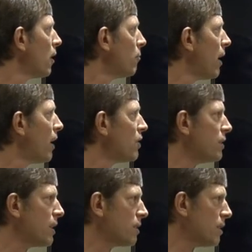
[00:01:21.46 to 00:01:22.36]
mile's
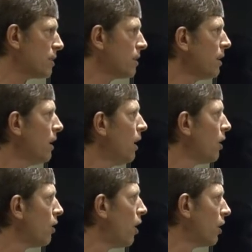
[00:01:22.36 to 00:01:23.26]
distance
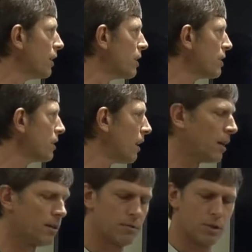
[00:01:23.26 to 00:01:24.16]
along this
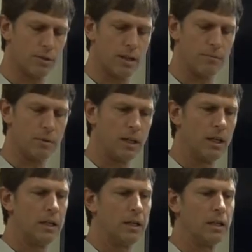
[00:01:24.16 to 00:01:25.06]
stream
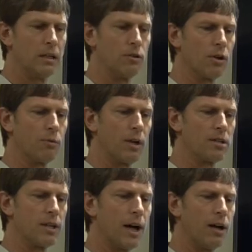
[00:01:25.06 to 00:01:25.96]
in
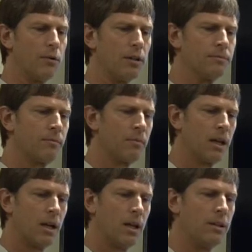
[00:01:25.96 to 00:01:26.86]
northwest Iowa.
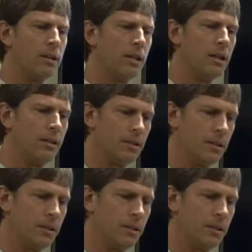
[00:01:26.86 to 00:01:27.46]
The